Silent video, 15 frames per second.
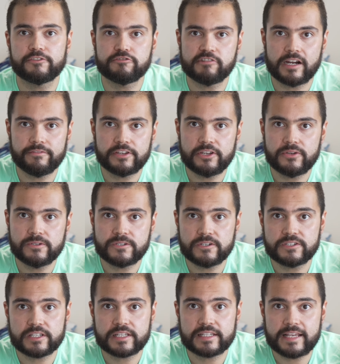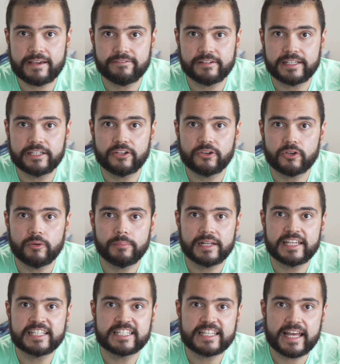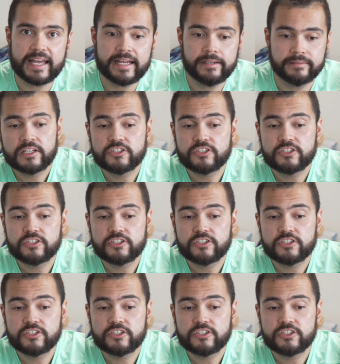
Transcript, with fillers: of Strava users, definitely no complaints there.